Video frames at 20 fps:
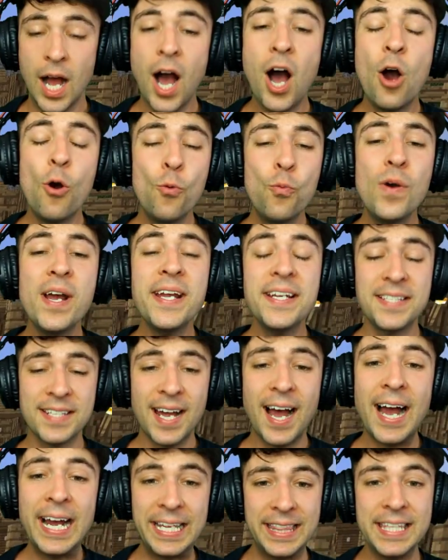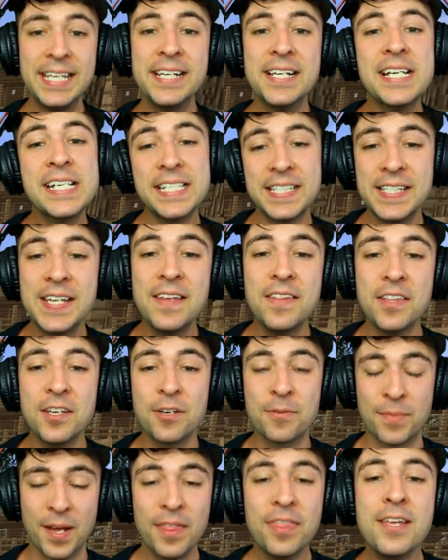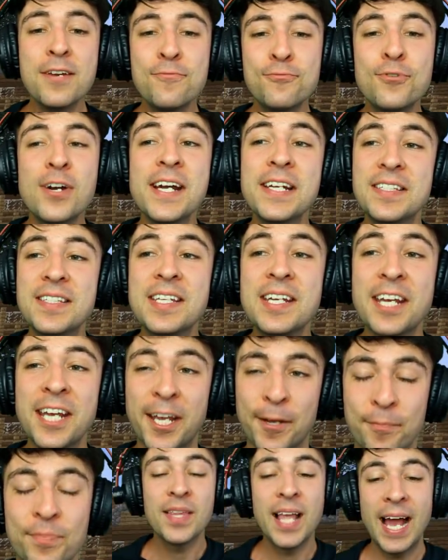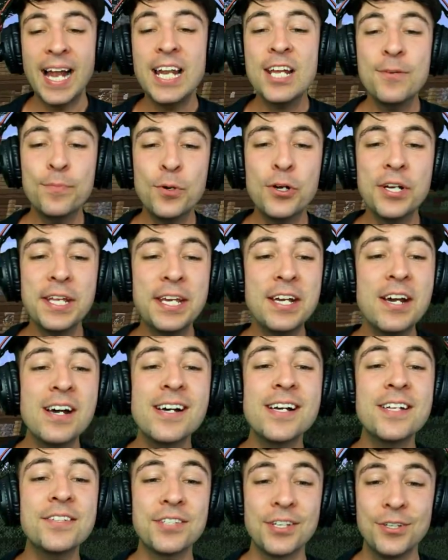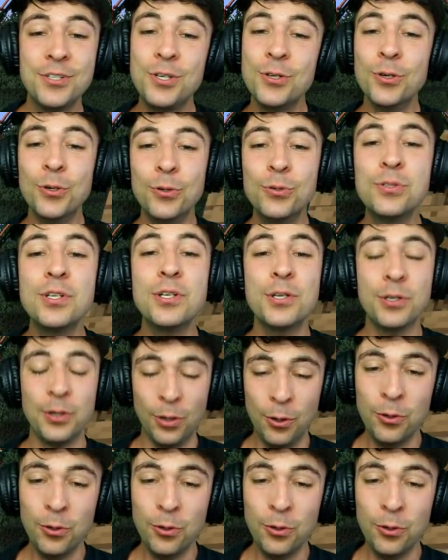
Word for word: Oh wait, I think I see them. They're right here. Hello bodyguards, you all look